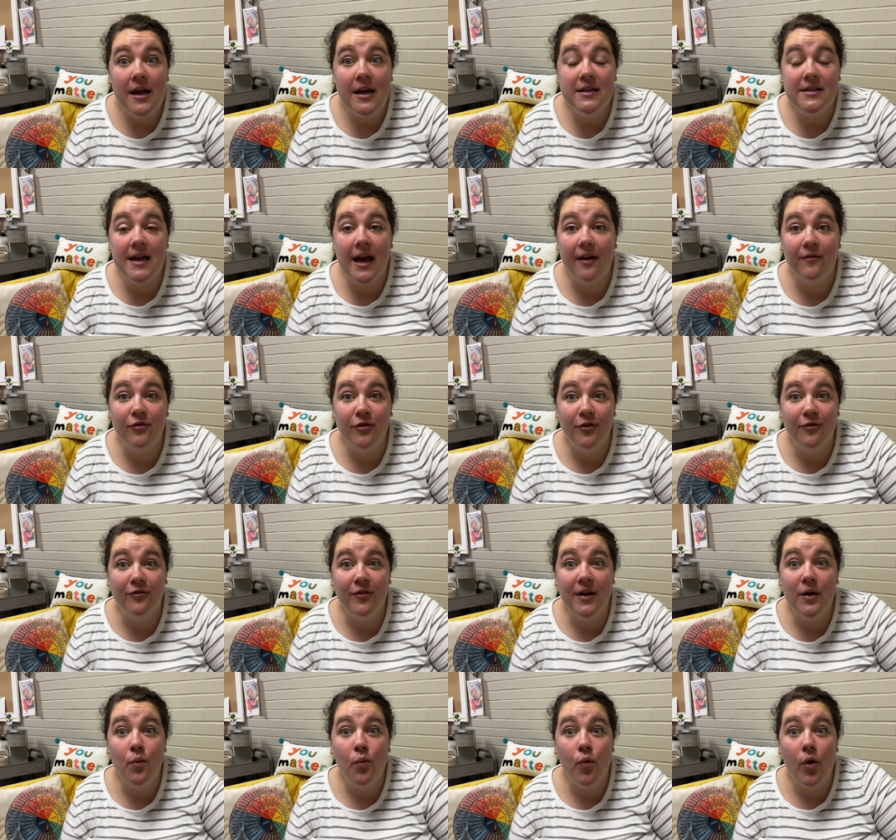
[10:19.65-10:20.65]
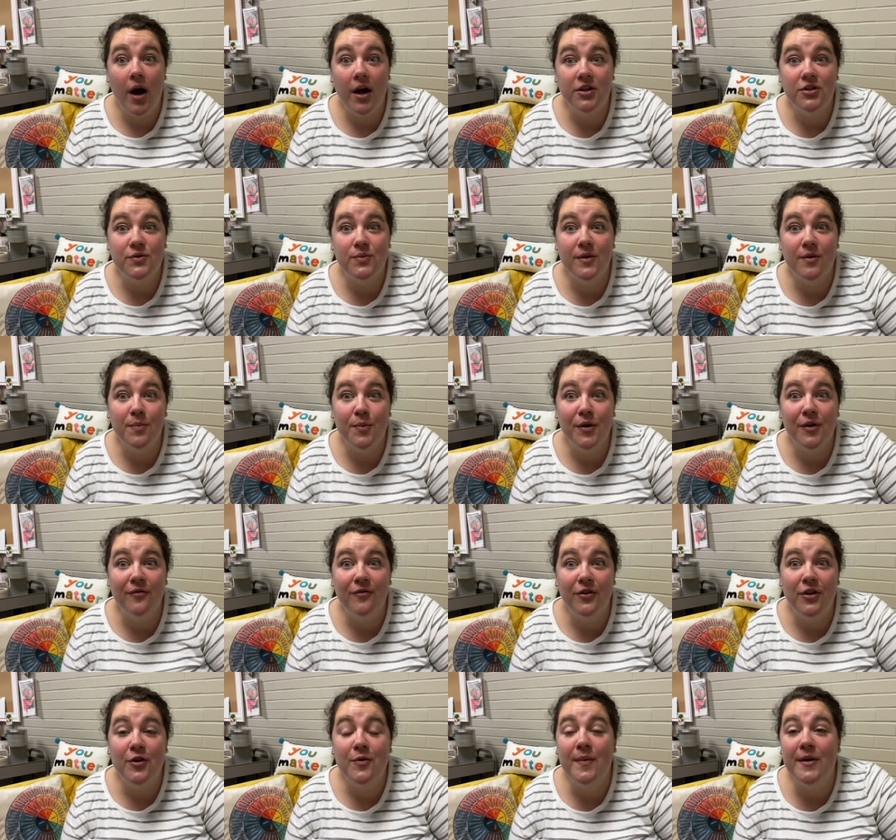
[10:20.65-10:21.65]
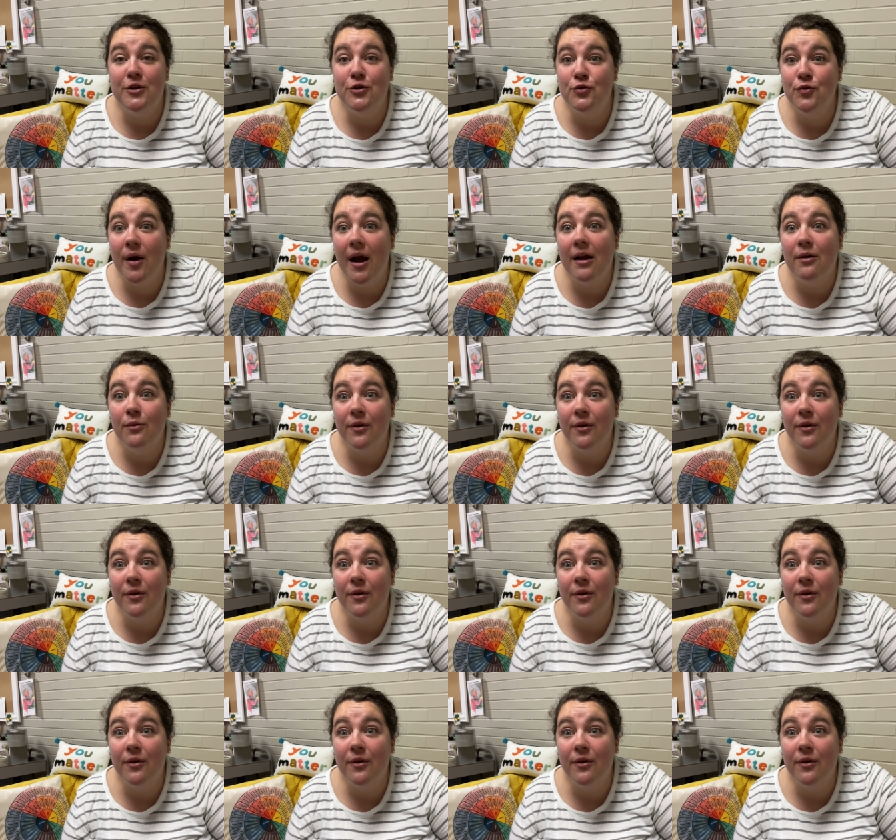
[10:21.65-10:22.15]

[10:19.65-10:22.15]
To have your feet washed with perfume and dried